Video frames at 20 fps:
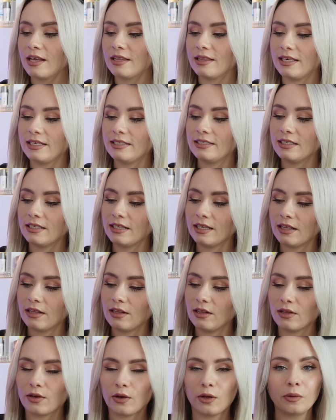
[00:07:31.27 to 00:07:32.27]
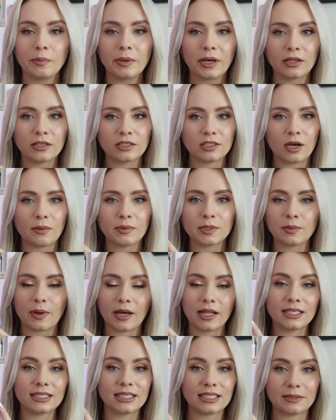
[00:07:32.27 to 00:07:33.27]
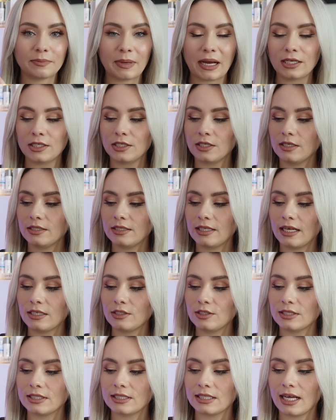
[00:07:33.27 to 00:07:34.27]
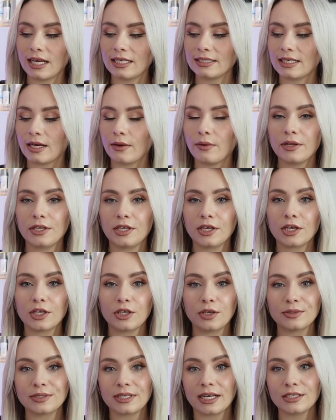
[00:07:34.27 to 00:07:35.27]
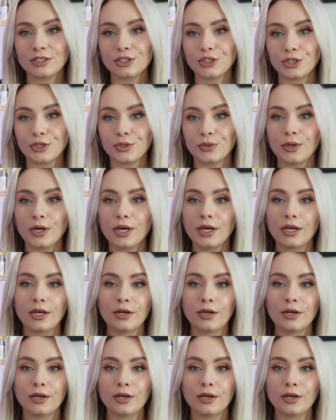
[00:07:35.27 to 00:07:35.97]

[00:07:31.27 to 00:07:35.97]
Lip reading: This little gold bit on the top as well is a spatula, so that just slides out and you can use that to